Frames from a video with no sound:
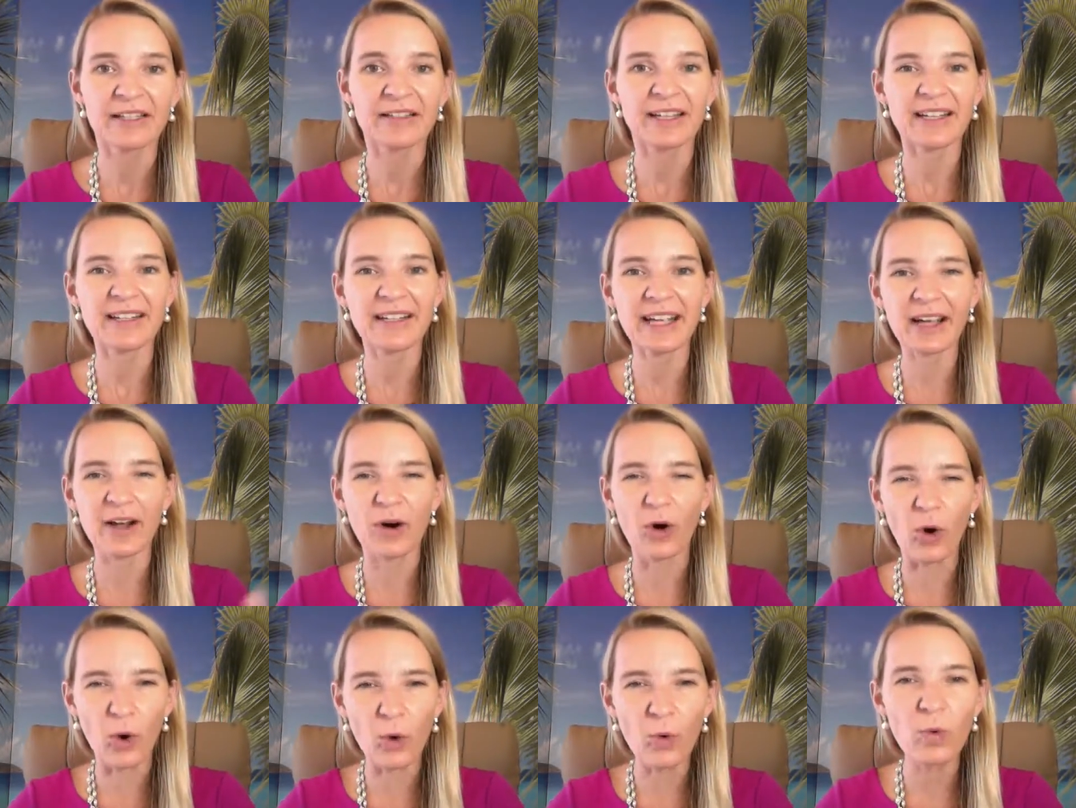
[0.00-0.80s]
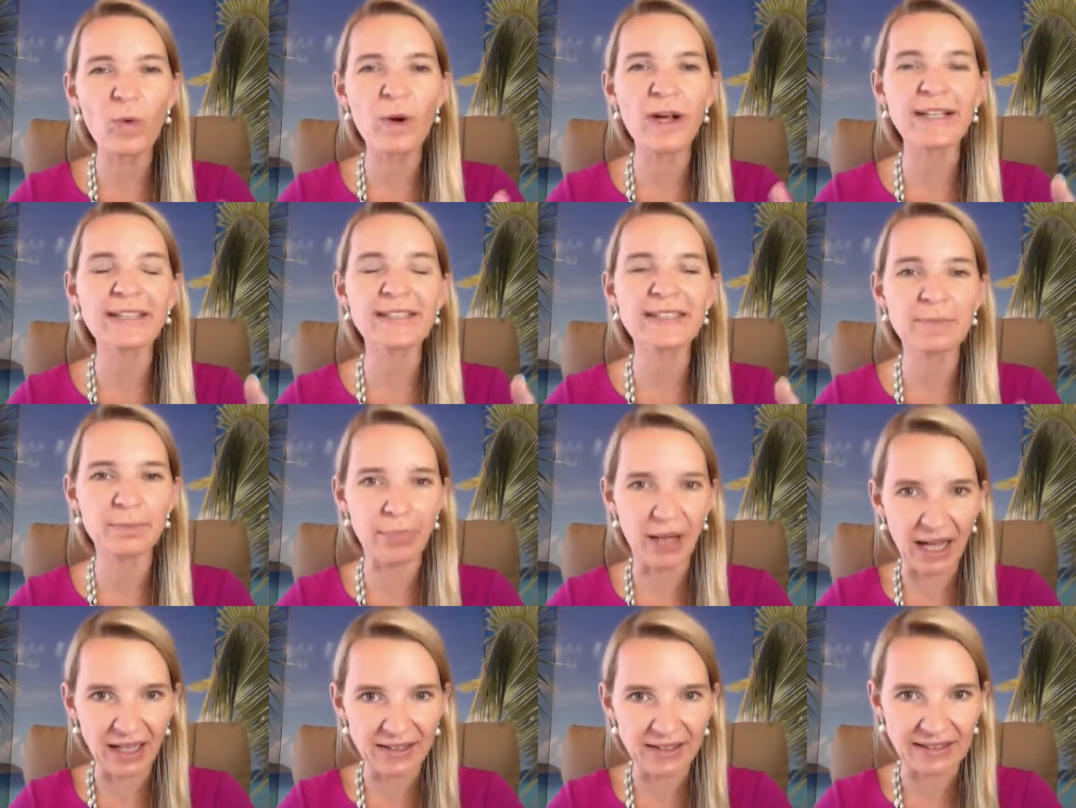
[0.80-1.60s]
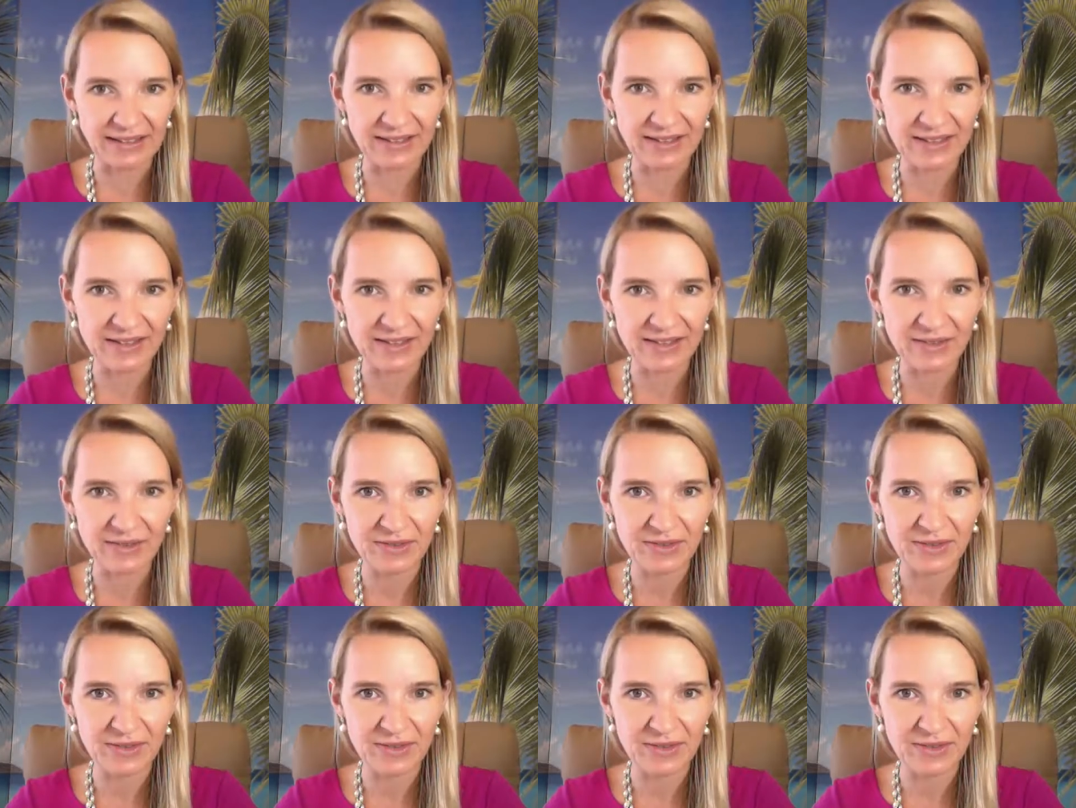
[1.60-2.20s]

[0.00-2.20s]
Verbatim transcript: That they're always balanced.